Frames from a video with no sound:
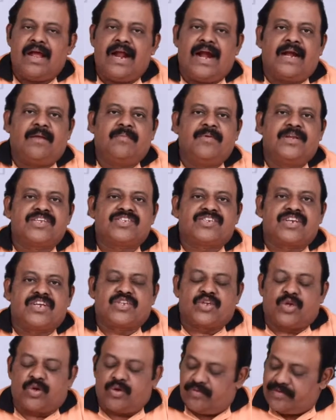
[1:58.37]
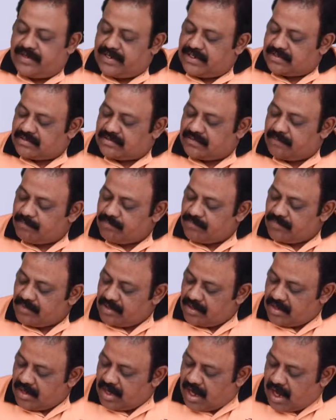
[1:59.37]
administration overheads.
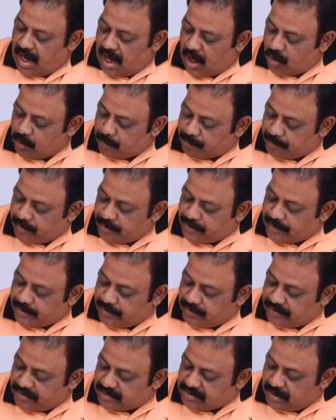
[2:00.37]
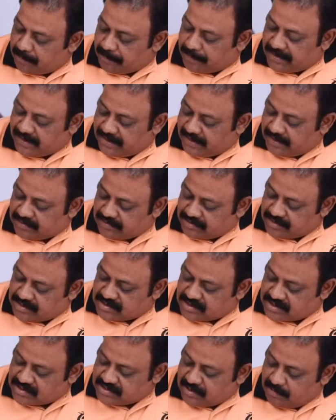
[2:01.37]
Output during the period,
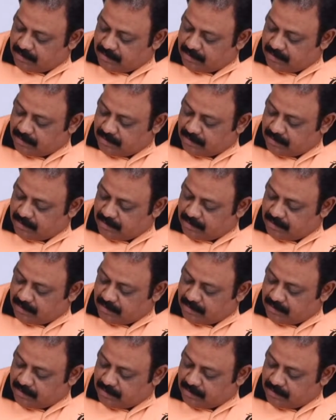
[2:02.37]
this is